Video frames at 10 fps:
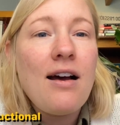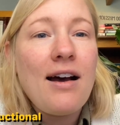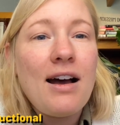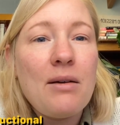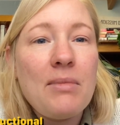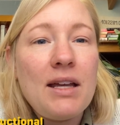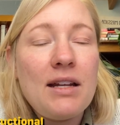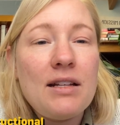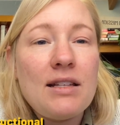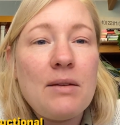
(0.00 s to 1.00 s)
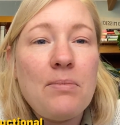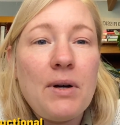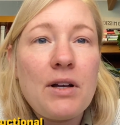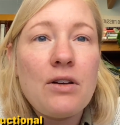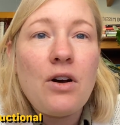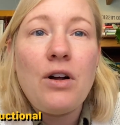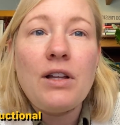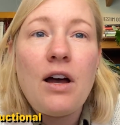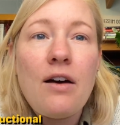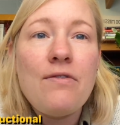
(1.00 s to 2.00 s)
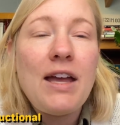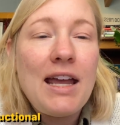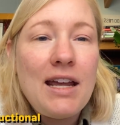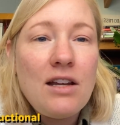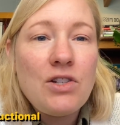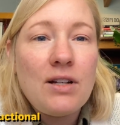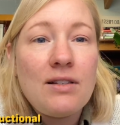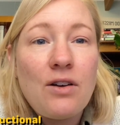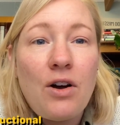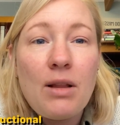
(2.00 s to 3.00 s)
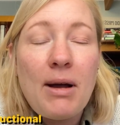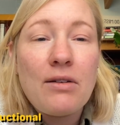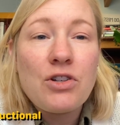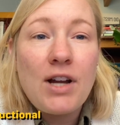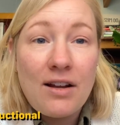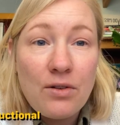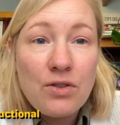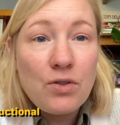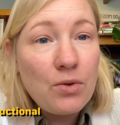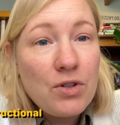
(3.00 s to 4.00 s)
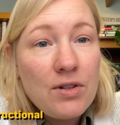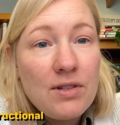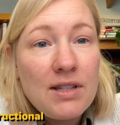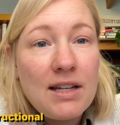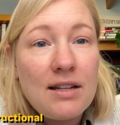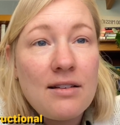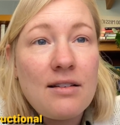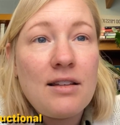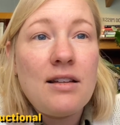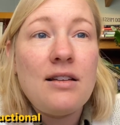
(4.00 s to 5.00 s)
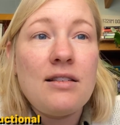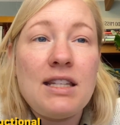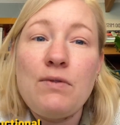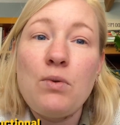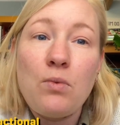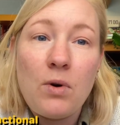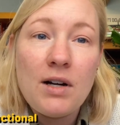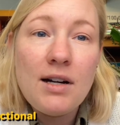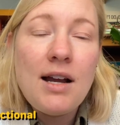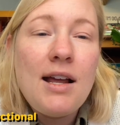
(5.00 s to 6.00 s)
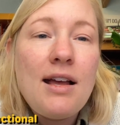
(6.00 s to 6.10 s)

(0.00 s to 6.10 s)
It is a book called Of Age, and it's all about child soldiers in the Civil War.